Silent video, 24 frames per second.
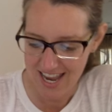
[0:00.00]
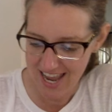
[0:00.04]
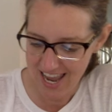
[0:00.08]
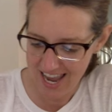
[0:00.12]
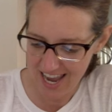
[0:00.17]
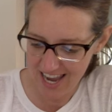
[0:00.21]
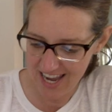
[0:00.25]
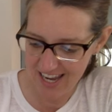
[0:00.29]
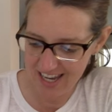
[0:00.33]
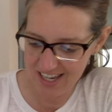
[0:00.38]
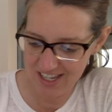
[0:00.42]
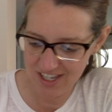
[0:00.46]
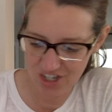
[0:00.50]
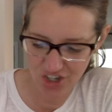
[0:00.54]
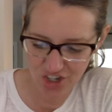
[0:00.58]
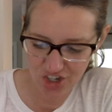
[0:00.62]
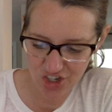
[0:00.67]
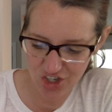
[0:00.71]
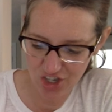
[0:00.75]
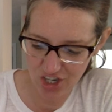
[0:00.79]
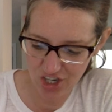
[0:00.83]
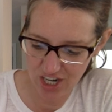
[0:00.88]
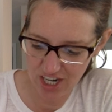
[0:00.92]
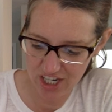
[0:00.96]
and
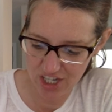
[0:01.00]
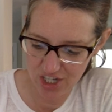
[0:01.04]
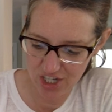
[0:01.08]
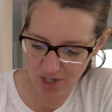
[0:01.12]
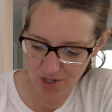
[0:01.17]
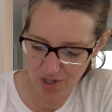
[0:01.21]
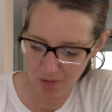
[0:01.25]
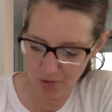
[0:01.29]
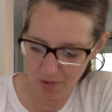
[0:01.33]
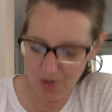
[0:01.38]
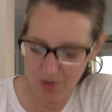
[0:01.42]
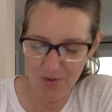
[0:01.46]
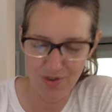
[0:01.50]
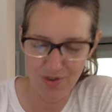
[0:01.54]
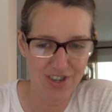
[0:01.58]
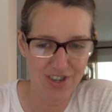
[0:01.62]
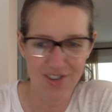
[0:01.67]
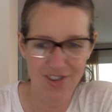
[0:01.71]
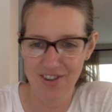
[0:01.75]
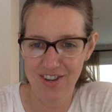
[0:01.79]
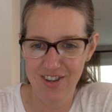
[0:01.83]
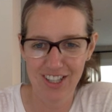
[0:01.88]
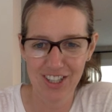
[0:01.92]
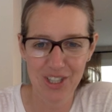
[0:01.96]
should I do the
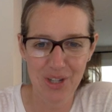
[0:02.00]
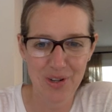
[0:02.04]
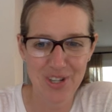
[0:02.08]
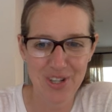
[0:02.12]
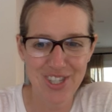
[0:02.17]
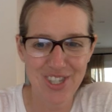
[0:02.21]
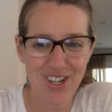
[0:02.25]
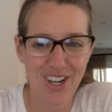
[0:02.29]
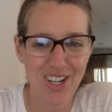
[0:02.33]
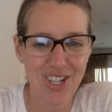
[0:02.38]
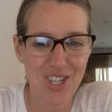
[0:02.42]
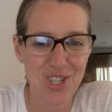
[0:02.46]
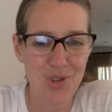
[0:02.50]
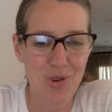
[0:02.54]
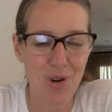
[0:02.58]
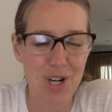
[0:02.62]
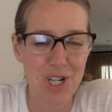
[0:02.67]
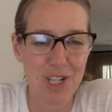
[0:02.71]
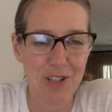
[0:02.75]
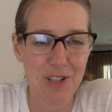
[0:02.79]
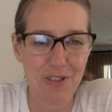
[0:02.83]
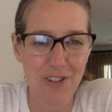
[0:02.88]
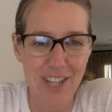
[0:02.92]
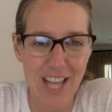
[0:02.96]
Lewis dot
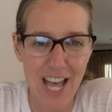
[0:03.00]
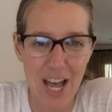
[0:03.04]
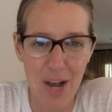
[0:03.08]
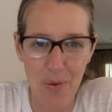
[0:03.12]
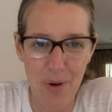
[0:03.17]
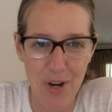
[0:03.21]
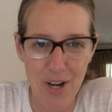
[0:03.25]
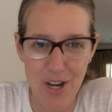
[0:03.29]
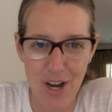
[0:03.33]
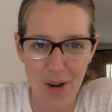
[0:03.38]
structure for that one?